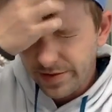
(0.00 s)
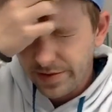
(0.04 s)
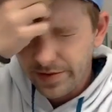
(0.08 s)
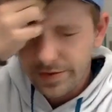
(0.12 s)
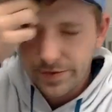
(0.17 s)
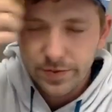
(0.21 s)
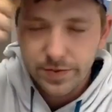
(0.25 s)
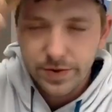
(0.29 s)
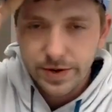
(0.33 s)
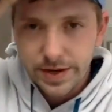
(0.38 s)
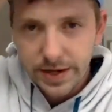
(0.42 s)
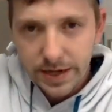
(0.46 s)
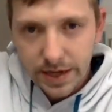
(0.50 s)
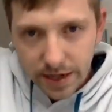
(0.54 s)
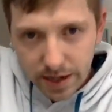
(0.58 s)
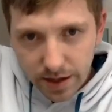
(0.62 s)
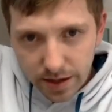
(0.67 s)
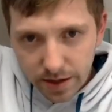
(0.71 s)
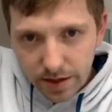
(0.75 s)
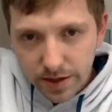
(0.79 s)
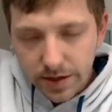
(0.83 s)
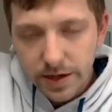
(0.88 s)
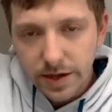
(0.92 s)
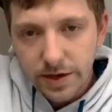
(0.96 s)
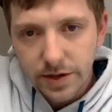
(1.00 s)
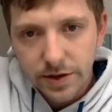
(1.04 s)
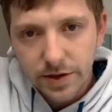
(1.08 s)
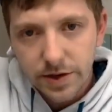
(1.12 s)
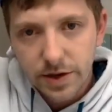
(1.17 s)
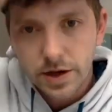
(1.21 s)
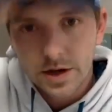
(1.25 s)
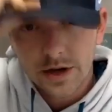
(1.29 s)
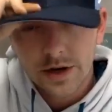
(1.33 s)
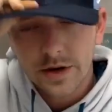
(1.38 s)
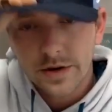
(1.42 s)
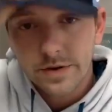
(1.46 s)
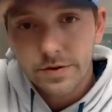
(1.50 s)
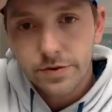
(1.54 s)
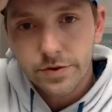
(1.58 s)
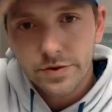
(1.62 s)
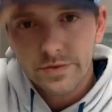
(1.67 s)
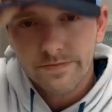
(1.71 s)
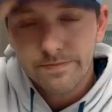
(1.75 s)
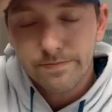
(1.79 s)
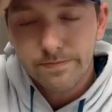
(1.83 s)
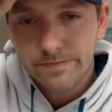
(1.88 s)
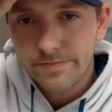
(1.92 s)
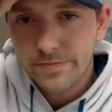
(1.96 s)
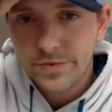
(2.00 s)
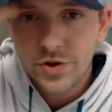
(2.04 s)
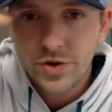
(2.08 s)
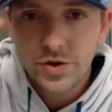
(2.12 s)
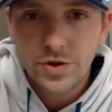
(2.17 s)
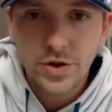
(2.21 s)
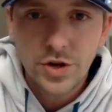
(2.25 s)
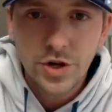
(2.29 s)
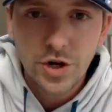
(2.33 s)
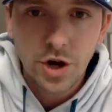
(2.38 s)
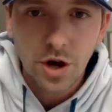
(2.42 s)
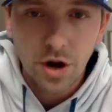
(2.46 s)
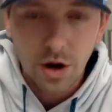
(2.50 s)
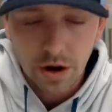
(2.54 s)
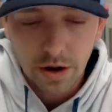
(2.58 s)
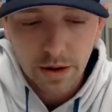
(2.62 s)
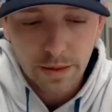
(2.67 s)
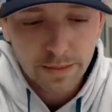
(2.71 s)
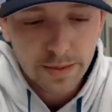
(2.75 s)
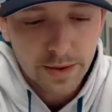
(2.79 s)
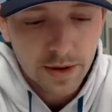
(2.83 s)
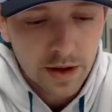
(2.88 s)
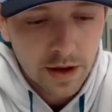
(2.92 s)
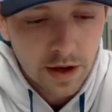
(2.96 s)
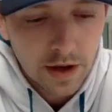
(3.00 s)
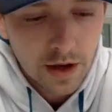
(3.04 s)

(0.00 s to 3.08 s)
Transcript: It's ridiculous. He's such a chump.